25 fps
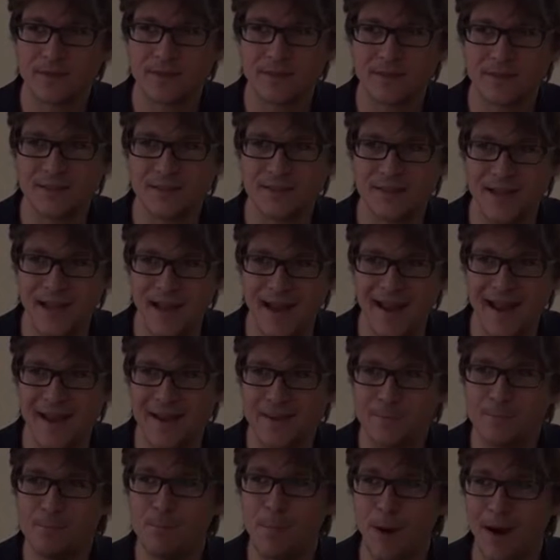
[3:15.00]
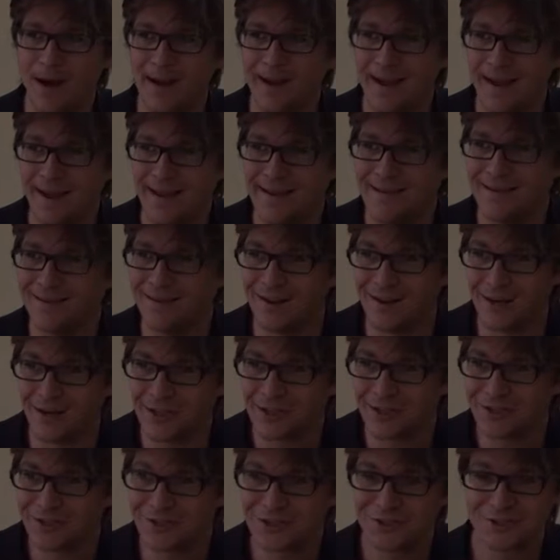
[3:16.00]
is n by n
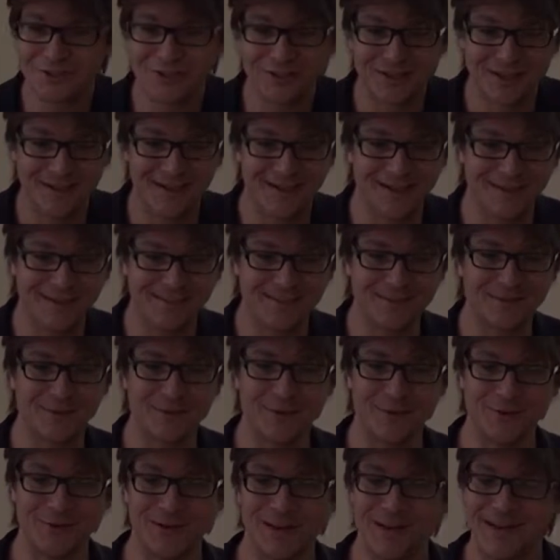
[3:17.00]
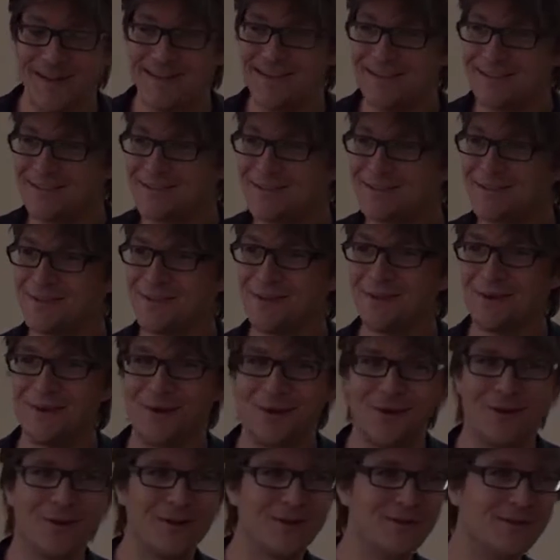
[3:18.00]
large and contains
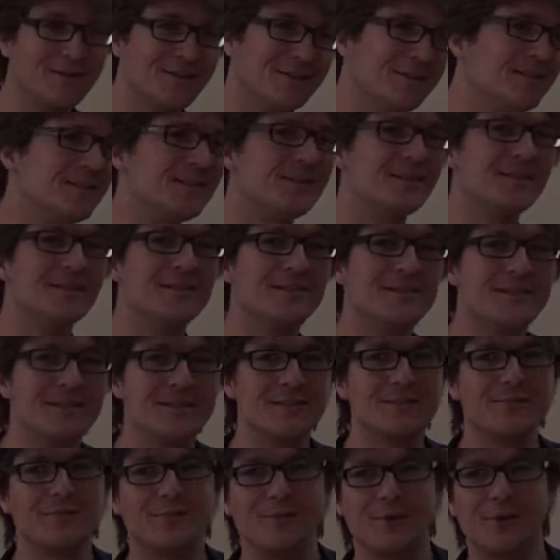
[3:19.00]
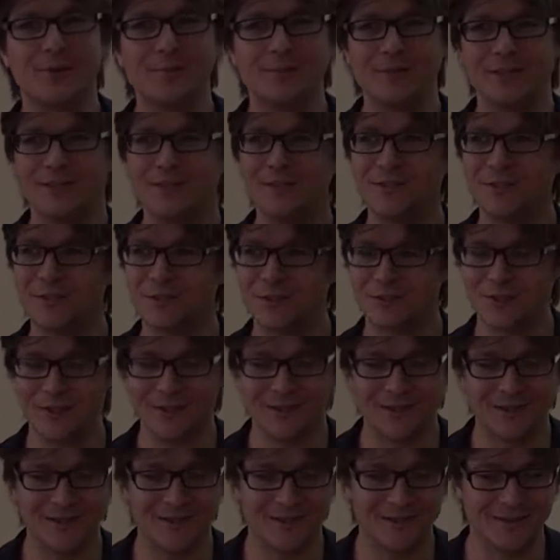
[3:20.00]
all the distances from each
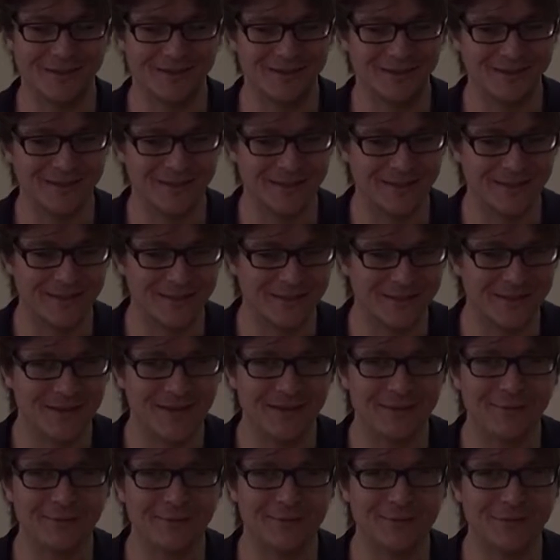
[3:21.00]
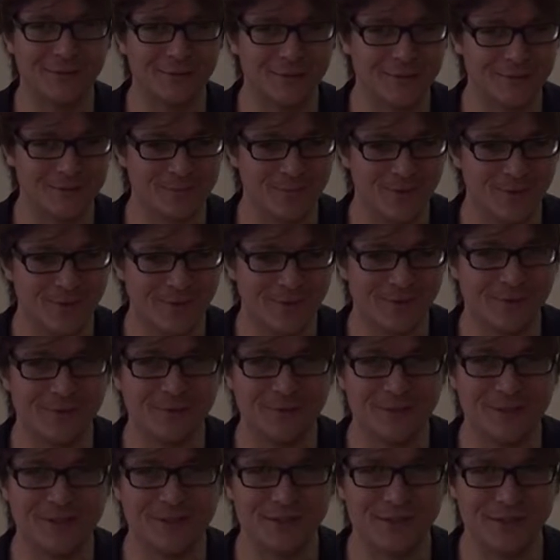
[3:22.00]
and every respondent to
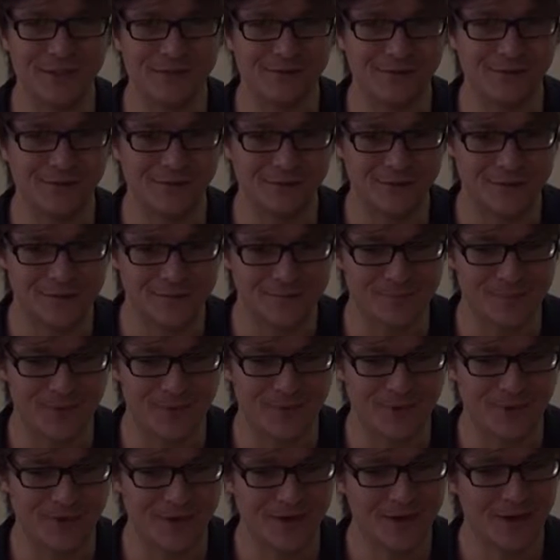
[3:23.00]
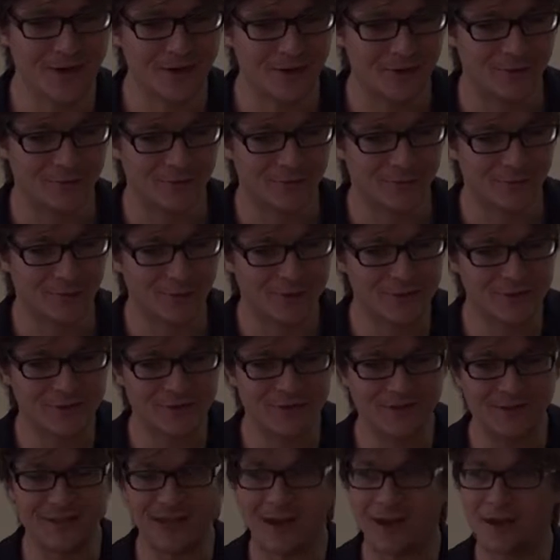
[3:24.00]
each and every respondent. Of course, the
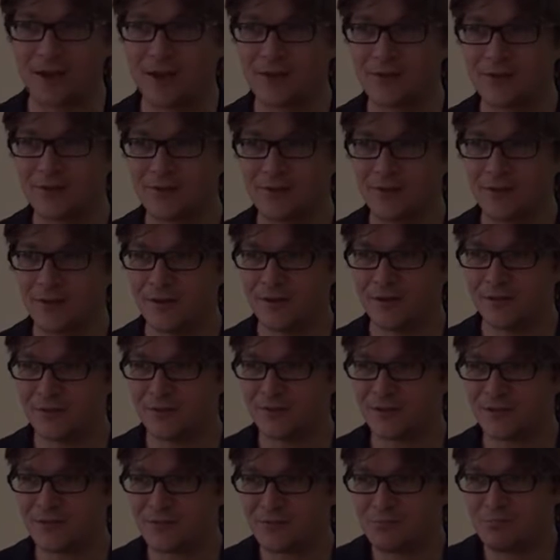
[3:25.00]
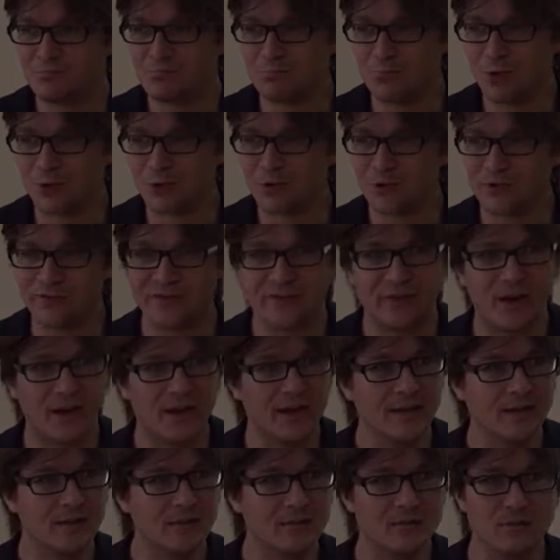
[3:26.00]
diagonal is not
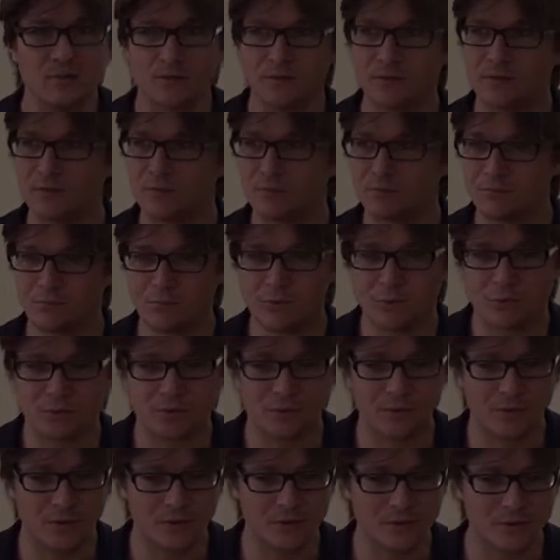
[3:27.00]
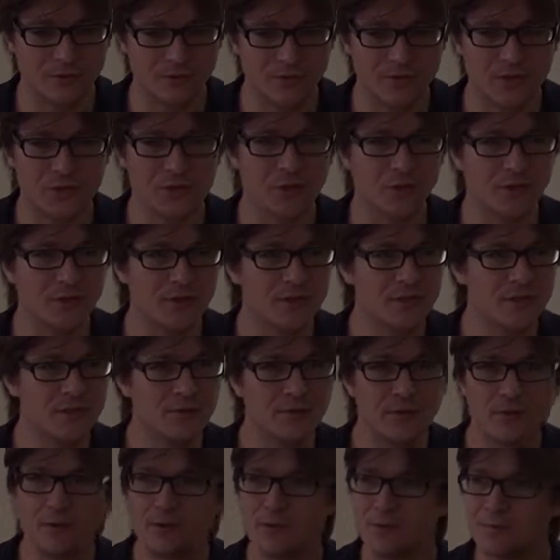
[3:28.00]
defined. You could also insert
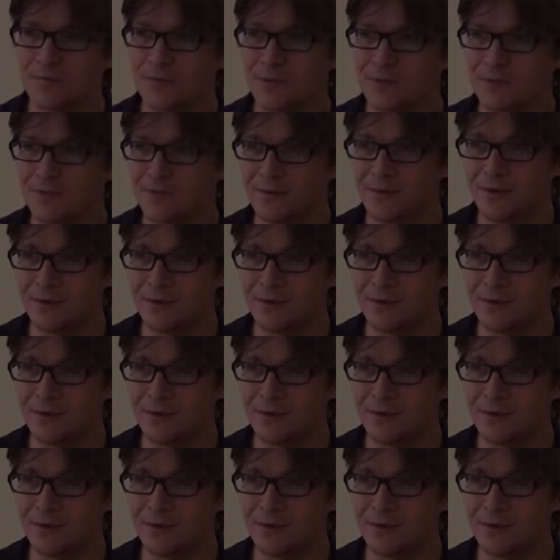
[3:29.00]
zeros, but